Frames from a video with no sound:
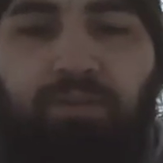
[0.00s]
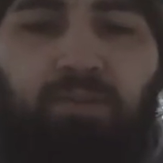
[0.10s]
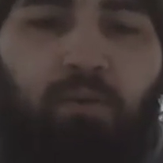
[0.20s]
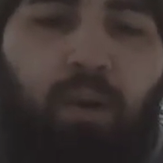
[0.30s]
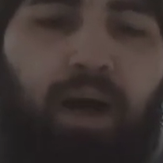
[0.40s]
I do
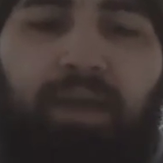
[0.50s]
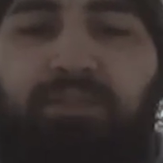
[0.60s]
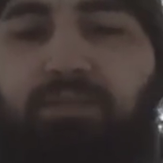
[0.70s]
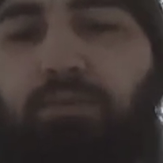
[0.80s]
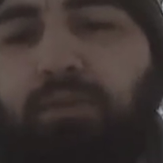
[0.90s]
know why.
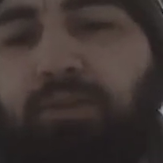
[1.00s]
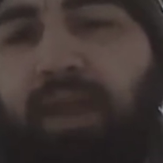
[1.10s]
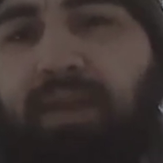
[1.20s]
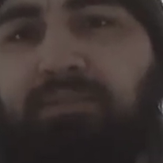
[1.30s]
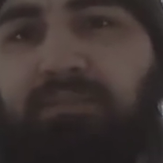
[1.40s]
So when your
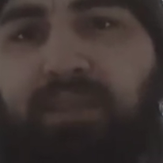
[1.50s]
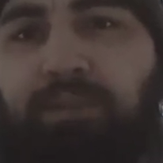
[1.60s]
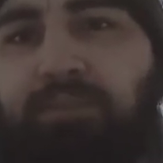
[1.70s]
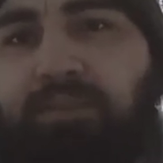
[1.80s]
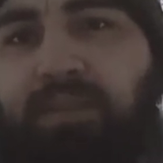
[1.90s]
hand
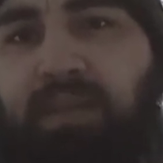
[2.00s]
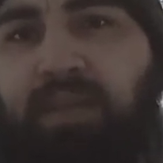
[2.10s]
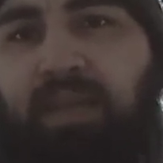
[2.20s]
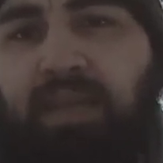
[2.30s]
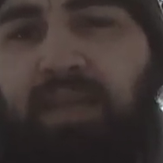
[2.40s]
slips,
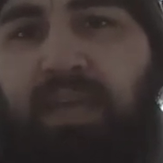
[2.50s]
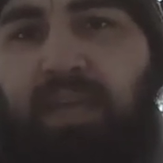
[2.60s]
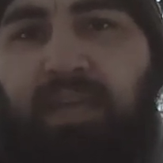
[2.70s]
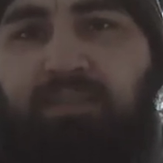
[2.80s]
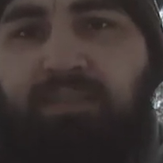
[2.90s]

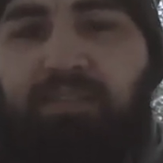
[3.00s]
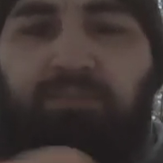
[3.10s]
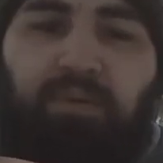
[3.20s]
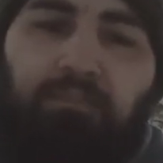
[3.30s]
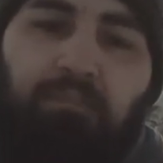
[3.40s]
it hits this,
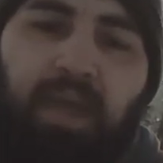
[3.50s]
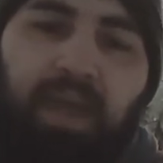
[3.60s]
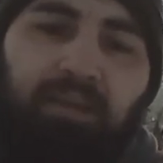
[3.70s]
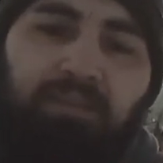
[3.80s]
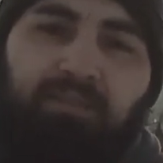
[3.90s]
but
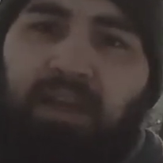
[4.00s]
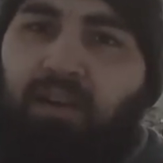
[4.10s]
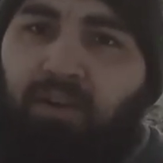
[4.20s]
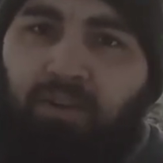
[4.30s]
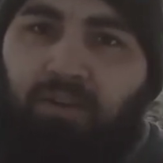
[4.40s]
man, does
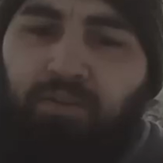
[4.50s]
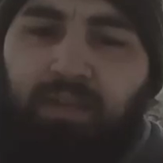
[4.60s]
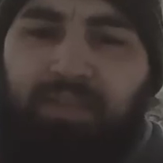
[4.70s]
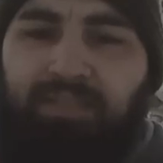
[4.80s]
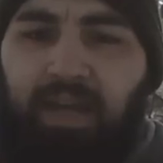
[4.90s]
that hurt.
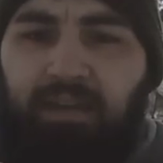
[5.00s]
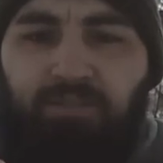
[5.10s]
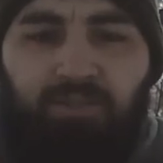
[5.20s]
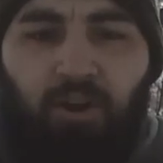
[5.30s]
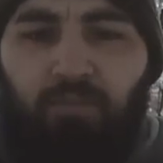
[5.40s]
It's kind
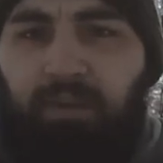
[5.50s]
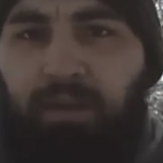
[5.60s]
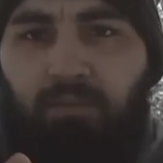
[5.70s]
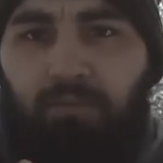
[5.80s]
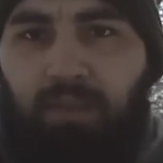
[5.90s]
of sharp and
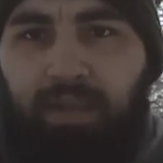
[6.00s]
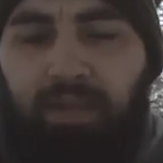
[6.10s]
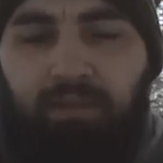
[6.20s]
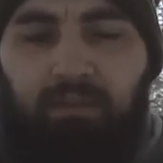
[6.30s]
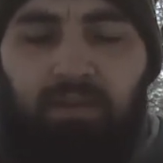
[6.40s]
I don't
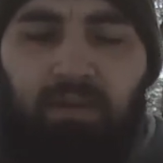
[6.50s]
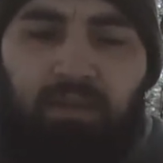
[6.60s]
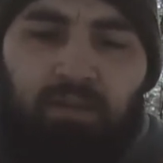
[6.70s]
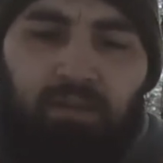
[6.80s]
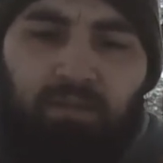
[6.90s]
like it.
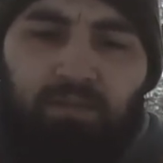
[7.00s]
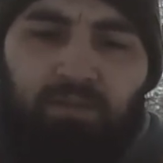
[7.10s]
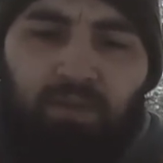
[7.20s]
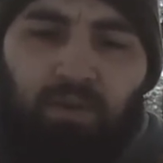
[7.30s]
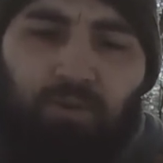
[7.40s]

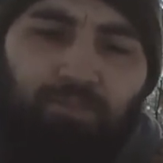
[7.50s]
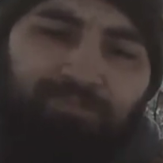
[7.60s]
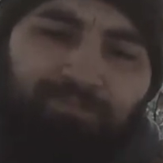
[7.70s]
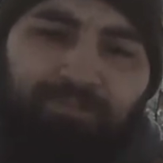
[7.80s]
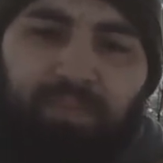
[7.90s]
So
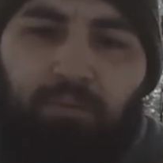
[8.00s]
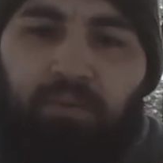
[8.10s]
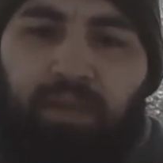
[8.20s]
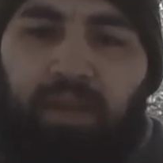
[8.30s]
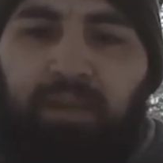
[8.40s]
I'm
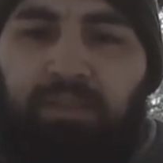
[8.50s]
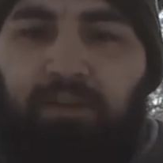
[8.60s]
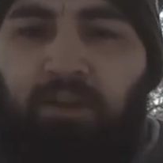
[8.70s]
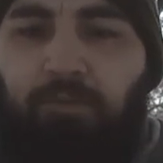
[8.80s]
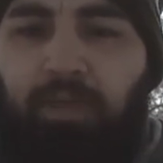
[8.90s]
going to kind of cut
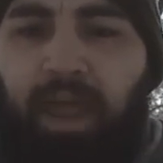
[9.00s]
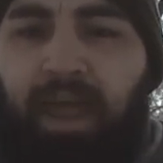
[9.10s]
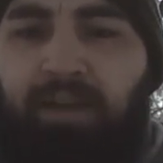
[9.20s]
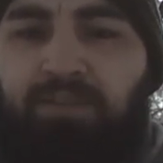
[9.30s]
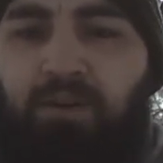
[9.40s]
that off with a
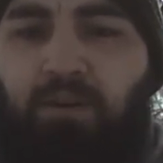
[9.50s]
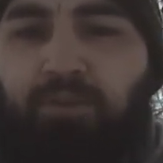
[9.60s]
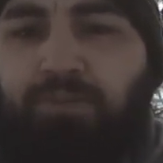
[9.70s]
hacksaw